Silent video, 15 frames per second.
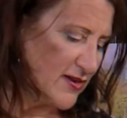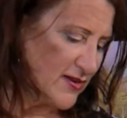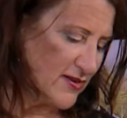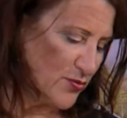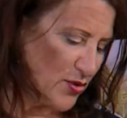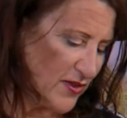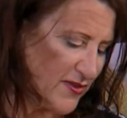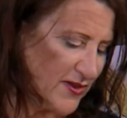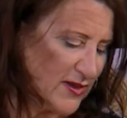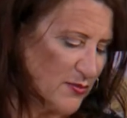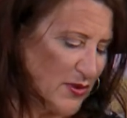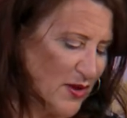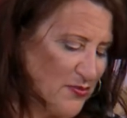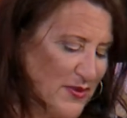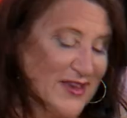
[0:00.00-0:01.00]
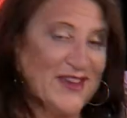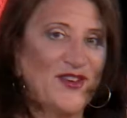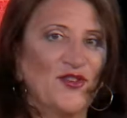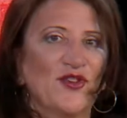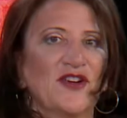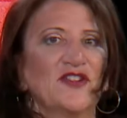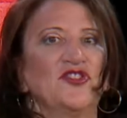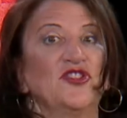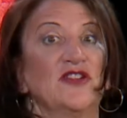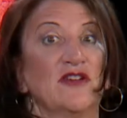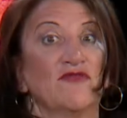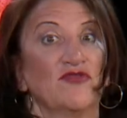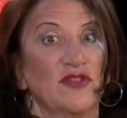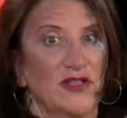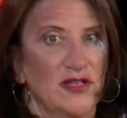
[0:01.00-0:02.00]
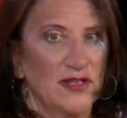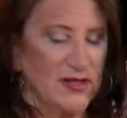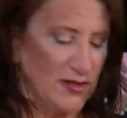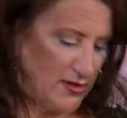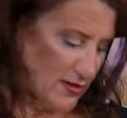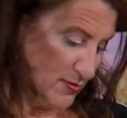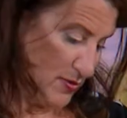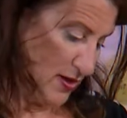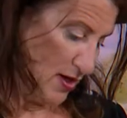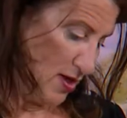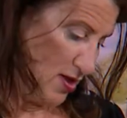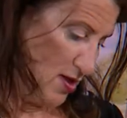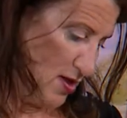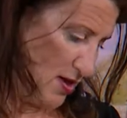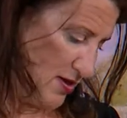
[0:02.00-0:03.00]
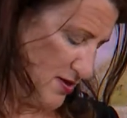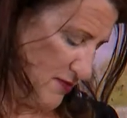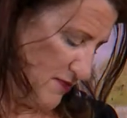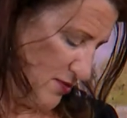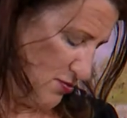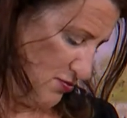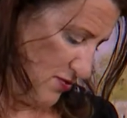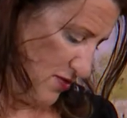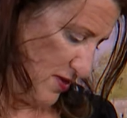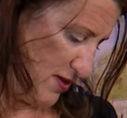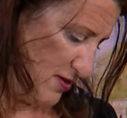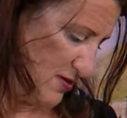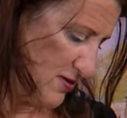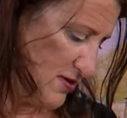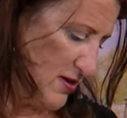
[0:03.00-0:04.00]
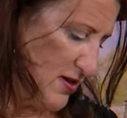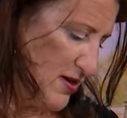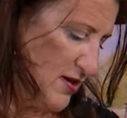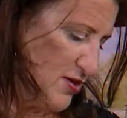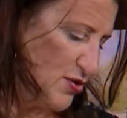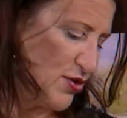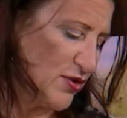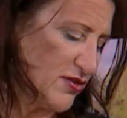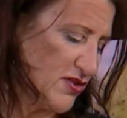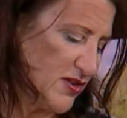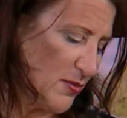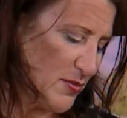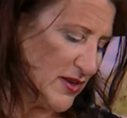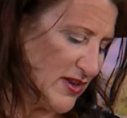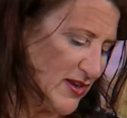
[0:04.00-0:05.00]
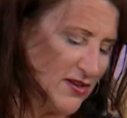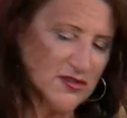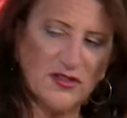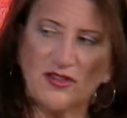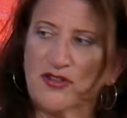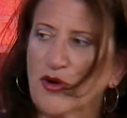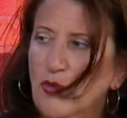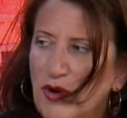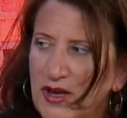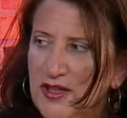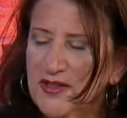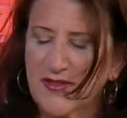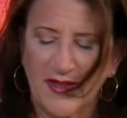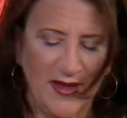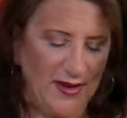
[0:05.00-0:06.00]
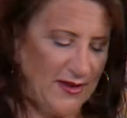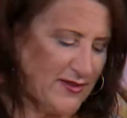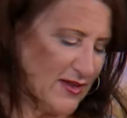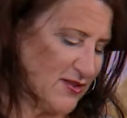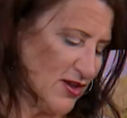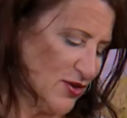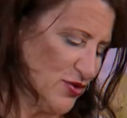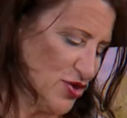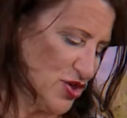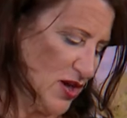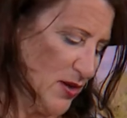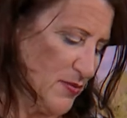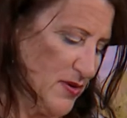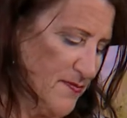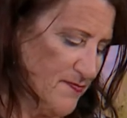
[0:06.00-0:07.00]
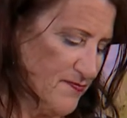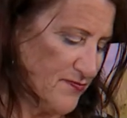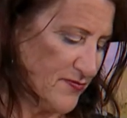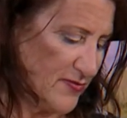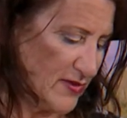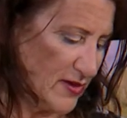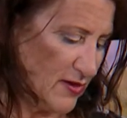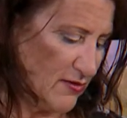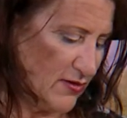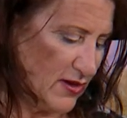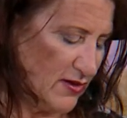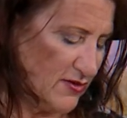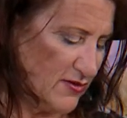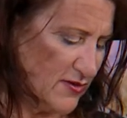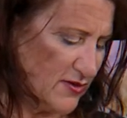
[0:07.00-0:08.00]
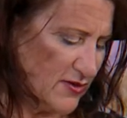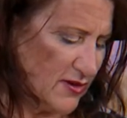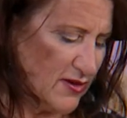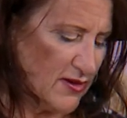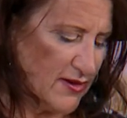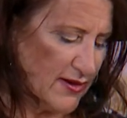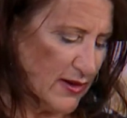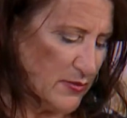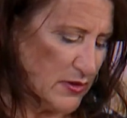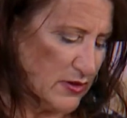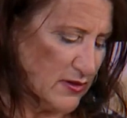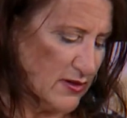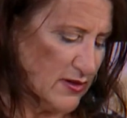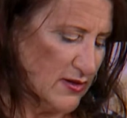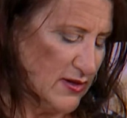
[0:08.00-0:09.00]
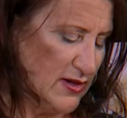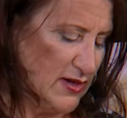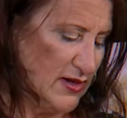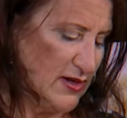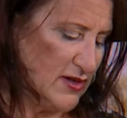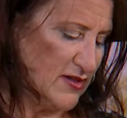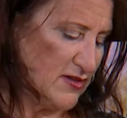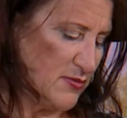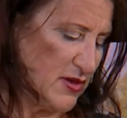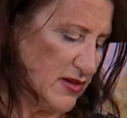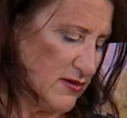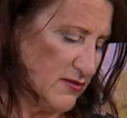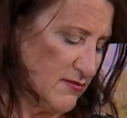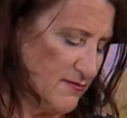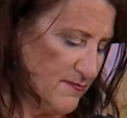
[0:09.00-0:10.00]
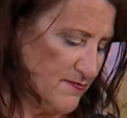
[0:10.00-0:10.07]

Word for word: One thing about being an artist, you can get really addicted to buying a lot of different cool things. You go to somebody else and you go, what is that? And that's how you shop. Okay, so this I got on Amazon. It's metal.